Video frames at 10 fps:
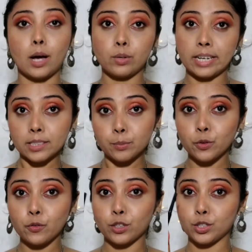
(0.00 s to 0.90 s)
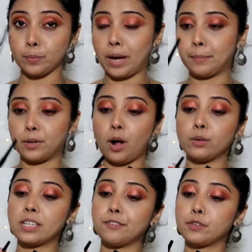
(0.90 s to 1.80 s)
now let's move on to my
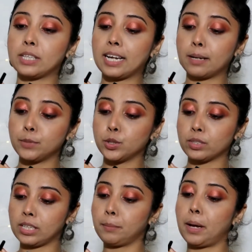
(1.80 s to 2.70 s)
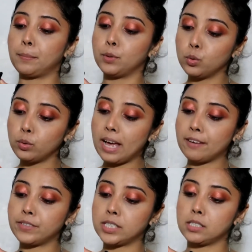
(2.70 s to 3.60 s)
brows, and for that I'm using my Blue
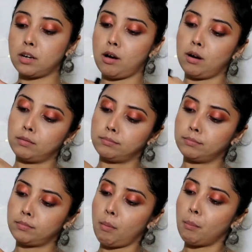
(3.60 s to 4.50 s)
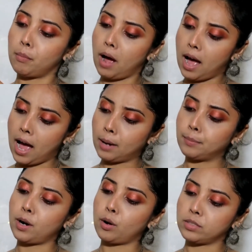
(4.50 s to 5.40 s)
Heaven
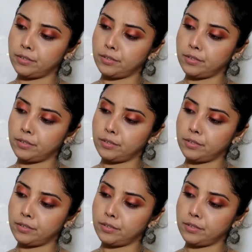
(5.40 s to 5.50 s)
eyebrow